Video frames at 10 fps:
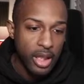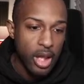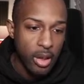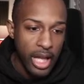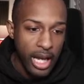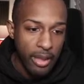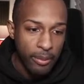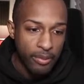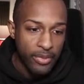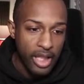Okay,
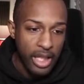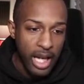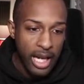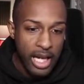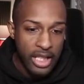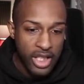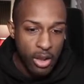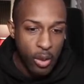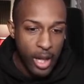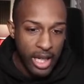we gotta
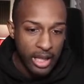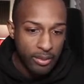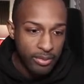steal a win.